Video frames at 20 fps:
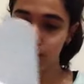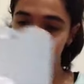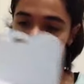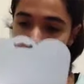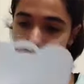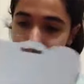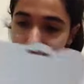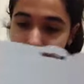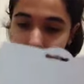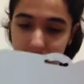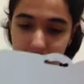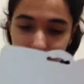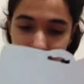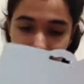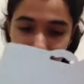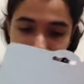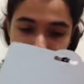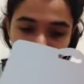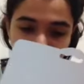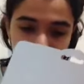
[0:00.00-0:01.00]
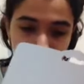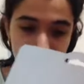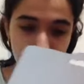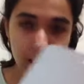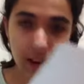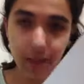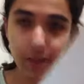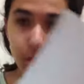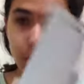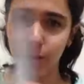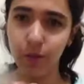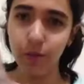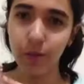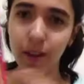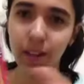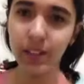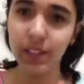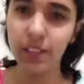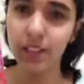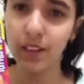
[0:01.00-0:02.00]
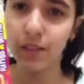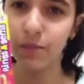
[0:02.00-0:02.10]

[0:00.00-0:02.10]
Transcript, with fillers: I'm gonna get this, and for the rest,